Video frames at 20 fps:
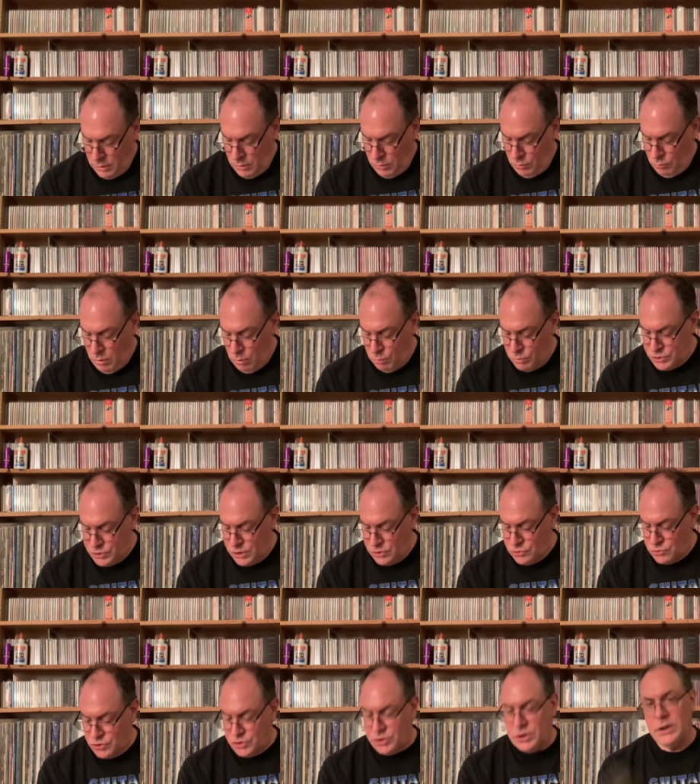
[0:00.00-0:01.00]
what was
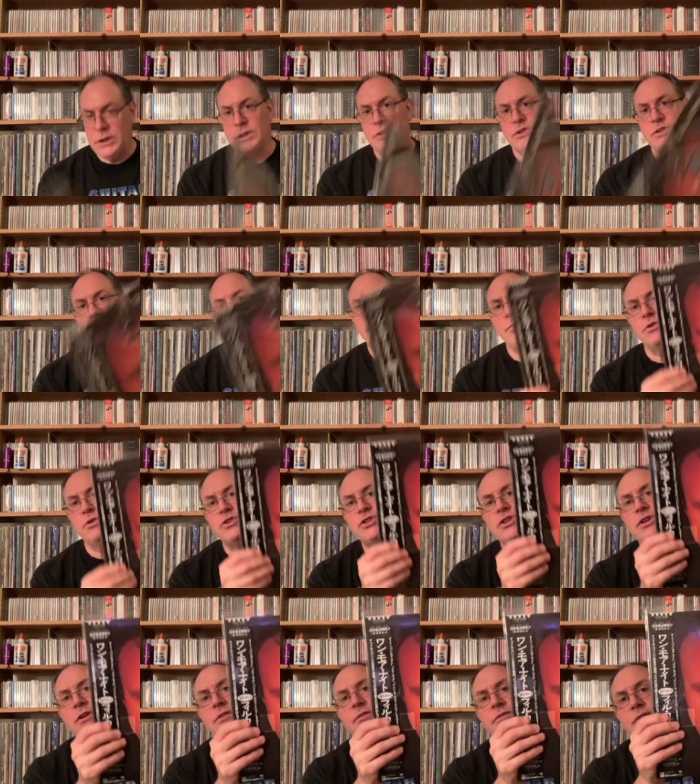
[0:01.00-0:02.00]
interesting is the
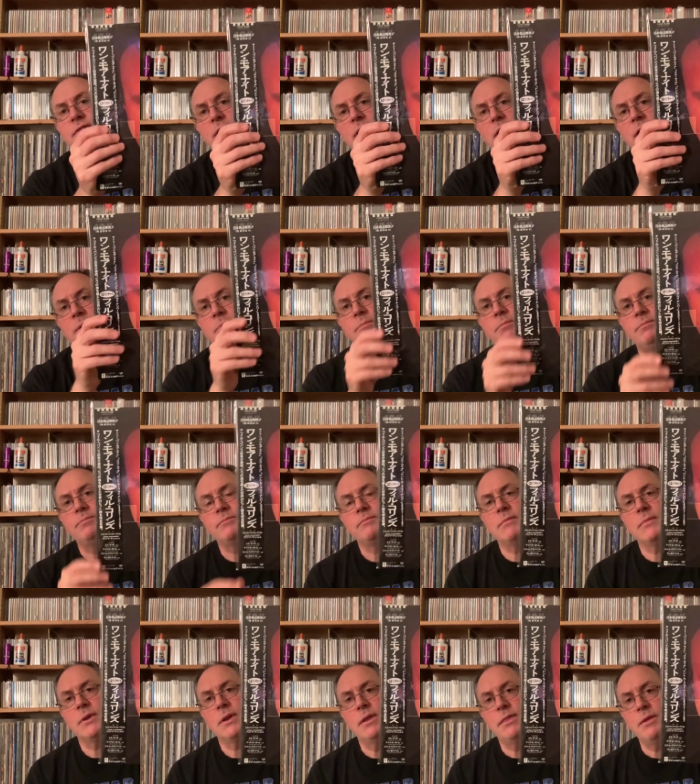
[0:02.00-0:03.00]
version of
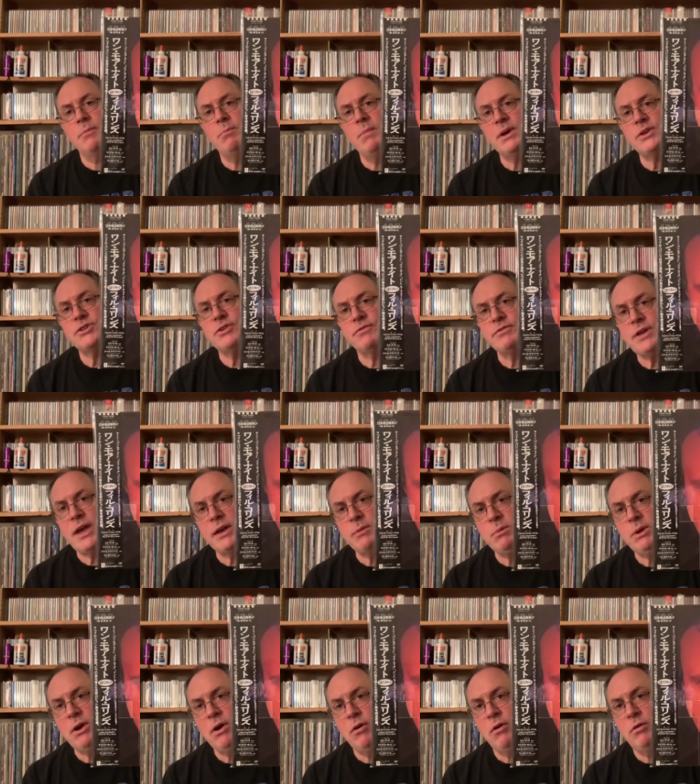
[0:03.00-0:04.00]
the mix of Take
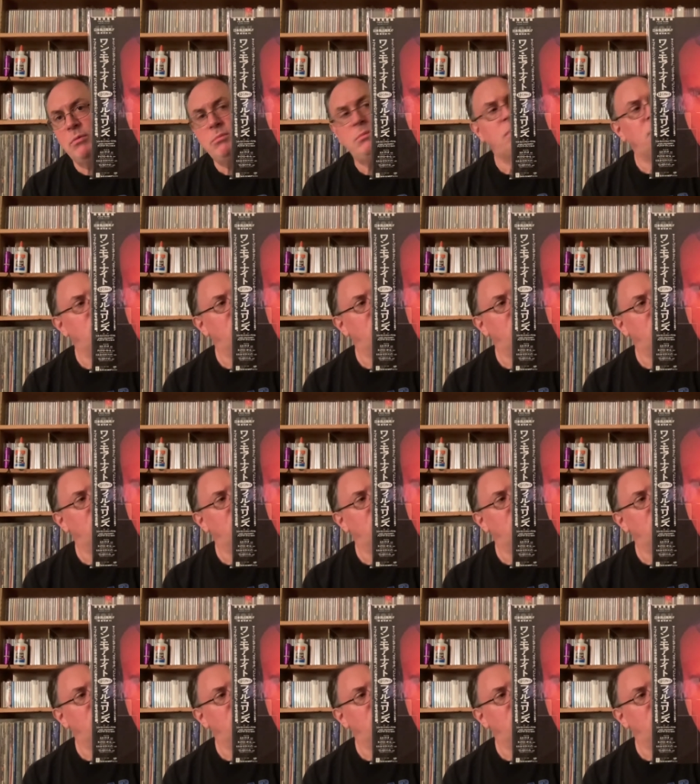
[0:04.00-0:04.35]
Me Home